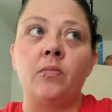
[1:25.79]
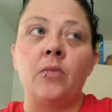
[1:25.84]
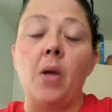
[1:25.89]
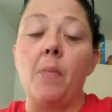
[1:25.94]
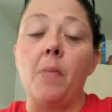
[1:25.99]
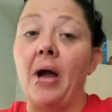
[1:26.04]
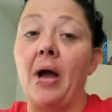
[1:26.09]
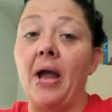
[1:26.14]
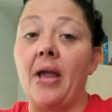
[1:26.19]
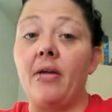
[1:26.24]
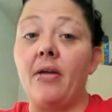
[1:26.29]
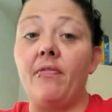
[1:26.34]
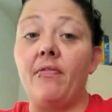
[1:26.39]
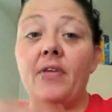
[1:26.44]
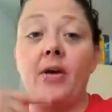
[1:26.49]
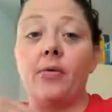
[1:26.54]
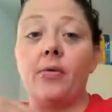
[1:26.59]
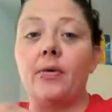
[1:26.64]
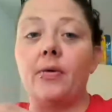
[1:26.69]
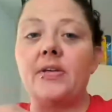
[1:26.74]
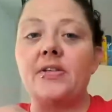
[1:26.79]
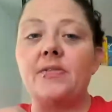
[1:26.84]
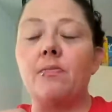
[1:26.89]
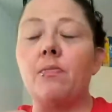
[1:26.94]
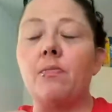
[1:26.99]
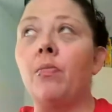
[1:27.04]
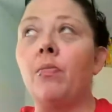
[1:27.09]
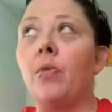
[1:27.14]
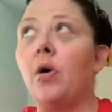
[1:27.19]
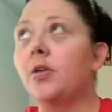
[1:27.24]
My vehicle has
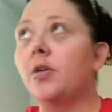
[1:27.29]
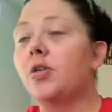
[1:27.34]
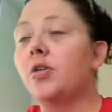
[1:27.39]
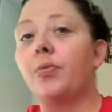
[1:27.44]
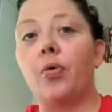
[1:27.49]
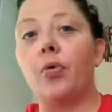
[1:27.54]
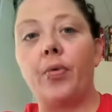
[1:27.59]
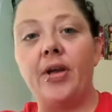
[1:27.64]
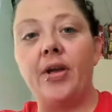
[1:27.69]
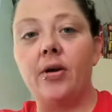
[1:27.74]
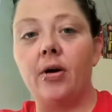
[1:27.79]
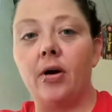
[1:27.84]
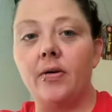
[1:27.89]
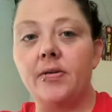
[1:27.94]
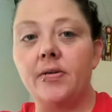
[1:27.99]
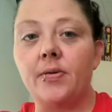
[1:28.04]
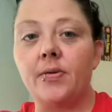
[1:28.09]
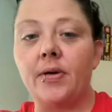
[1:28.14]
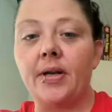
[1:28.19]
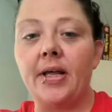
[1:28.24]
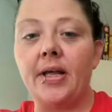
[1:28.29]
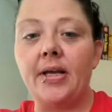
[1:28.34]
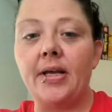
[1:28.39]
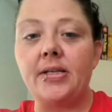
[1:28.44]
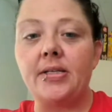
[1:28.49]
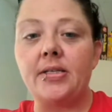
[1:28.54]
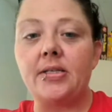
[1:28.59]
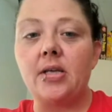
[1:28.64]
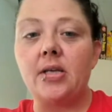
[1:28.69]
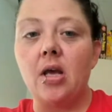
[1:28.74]
multiple recalls on it.
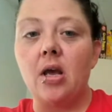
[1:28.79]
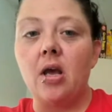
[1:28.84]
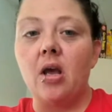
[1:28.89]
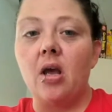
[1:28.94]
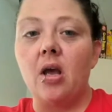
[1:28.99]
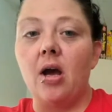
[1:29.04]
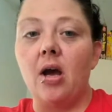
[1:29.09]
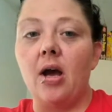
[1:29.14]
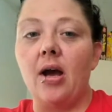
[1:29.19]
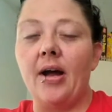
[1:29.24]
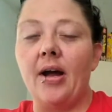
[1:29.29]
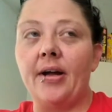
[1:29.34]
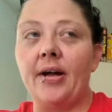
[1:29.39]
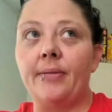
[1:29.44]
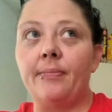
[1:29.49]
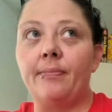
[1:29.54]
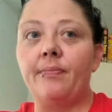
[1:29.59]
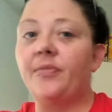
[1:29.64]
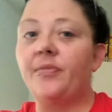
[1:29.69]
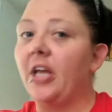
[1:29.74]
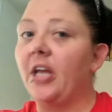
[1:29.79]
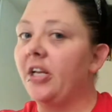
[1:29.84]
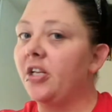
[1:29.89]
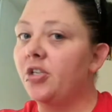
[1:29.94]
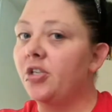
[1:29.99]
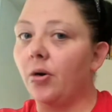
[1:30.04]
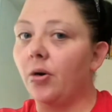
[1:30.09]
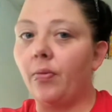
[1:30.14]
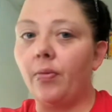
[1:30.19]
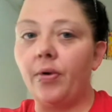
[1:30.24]
They
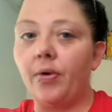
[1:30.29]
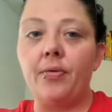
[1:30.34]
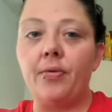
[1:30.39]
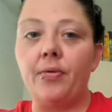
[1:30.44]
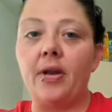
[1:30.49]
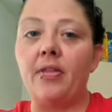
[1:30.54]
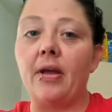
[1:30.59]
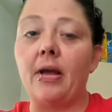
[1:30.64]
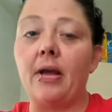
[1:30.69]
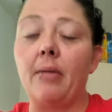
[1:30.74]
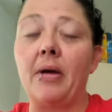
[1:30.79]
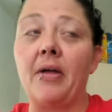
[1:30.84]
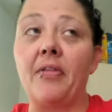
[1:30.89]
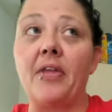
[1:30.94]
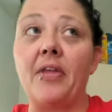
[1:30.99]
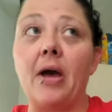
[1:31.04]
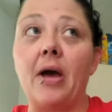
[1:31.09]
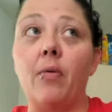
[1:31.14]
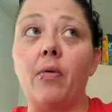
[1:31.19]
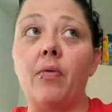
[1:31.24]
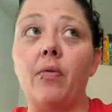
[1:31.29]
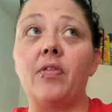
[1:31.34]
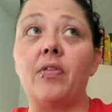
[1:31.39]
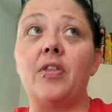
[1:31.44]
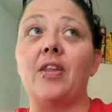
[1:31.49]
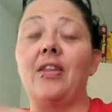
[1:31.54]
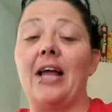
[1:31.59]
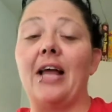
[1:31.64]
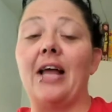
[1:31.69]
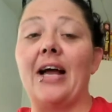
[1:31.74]
don't want to do anything about that. The
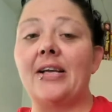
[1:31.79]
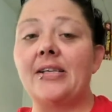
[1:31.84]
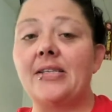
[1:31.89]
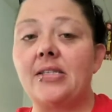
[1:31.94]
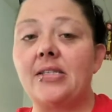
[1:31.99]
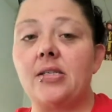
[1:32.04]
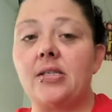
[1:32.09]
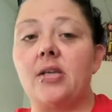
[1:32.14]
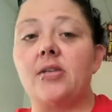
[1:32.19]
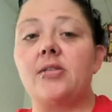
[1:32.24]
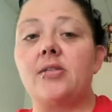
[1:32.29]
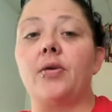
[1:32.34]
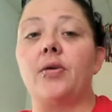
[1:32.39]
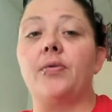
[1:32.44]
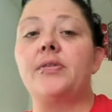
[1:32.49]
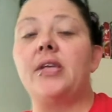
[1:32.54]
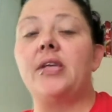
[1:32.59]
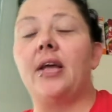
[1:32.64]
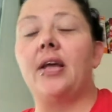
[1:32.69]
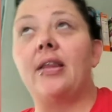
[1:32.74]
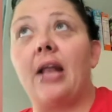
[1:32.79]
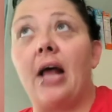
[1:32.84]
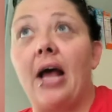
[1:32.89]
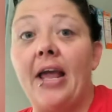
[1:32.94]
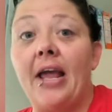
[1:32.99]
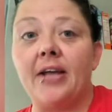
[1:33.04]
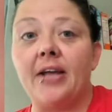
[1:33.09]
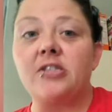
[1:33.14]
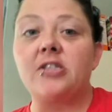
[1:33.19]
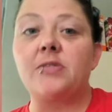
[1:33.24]
last associate that I
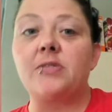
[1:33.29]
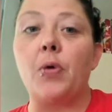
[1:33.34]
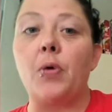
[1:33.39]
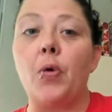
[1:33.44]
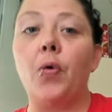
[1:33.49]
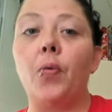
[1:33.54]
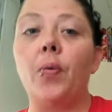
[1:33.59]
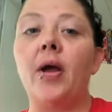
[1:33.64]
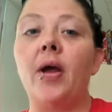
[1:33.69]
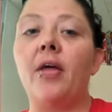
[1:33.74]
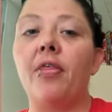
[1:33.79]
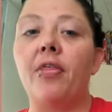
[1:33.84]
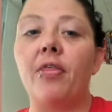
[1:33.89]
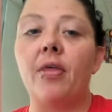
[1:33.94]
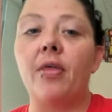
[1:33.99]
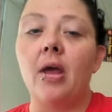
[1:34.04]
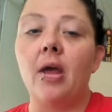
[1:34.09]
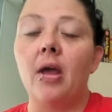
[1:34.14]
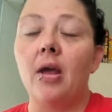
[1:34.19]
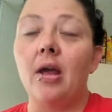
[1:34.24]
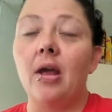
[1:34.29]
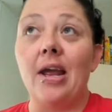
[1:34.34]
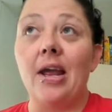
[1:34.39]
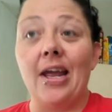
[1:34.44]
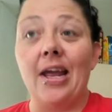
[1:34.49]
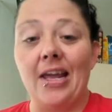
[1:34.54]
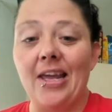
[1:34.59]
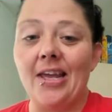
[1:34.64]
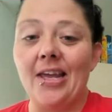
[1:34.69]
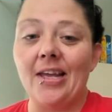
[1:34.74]
had spoke with,
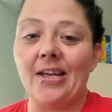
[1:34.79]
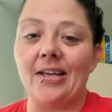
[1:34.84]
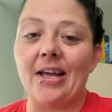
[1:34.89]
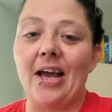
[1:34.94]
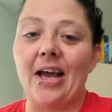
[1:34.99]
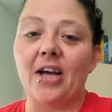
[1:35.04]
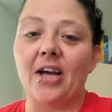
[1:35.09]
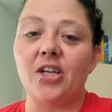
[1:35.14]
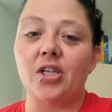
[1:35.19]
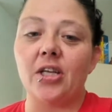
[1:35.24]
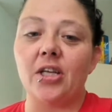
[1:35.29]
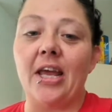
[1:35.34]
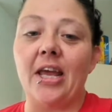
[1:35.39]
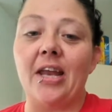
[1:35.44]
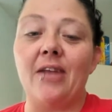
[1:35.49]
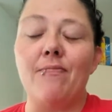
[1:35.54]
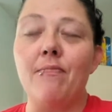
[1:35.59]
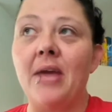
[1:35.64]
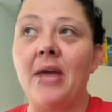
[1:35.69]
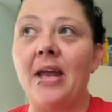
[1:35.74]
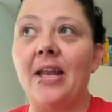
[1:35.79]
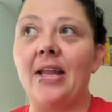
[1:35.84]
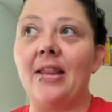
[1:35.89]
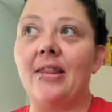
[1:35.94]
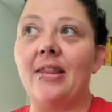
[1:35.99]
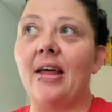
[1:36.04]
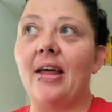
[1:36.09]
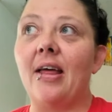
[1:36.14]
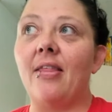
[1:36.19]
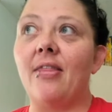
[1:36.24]
he actually admitted
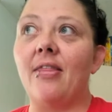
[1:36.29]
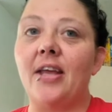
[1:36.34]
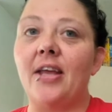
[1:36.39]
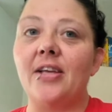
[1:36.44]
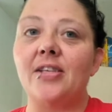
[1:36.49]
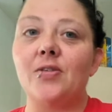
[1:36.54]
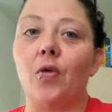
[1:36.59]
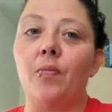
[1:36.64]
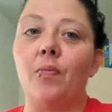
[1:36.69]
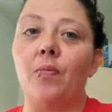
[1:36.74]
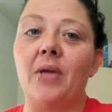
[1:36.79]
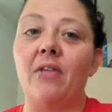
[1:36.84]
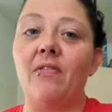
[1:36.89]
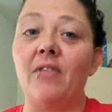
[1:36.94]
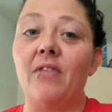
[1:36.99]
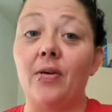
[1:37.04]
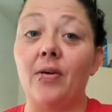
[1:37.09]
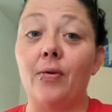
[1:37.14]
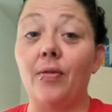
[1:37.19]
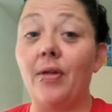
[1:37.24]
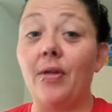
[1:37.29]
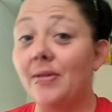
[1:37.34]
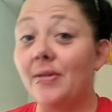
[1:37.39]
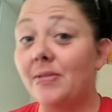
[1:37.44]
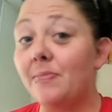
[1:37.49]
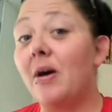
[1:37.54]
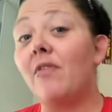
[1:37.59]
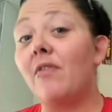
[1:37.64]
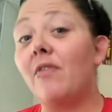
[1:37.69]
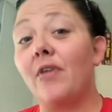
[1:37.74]
that they sold me a vehicle that was
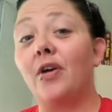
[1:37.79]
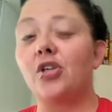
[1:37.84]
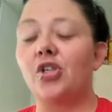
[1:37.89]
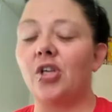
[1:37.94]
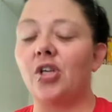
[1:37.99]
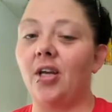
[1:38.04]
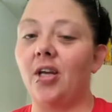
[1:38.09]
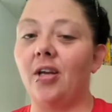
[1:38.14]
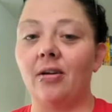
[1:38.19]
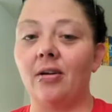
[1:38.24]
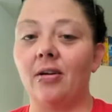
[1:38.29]
malfunctioning